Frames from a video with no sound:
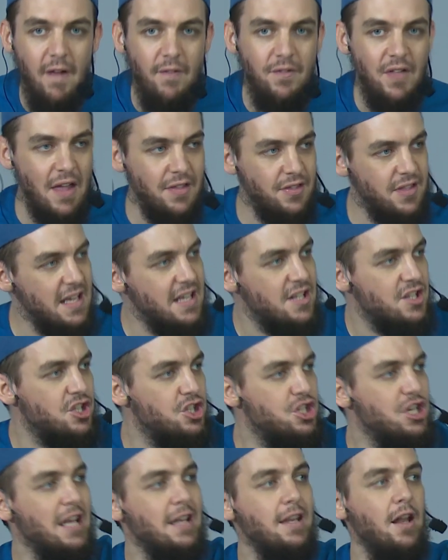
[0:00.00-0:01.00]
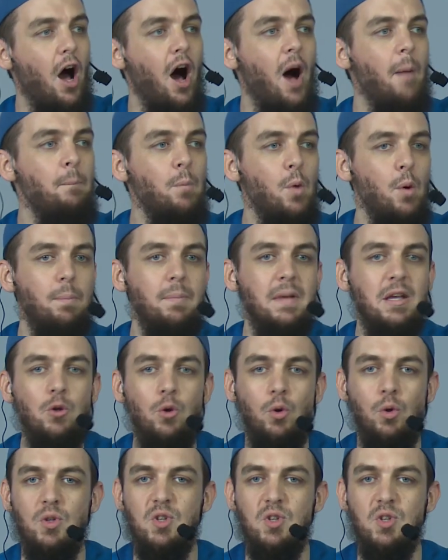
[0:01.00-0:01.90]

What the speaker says: that these jinn are mu'minun,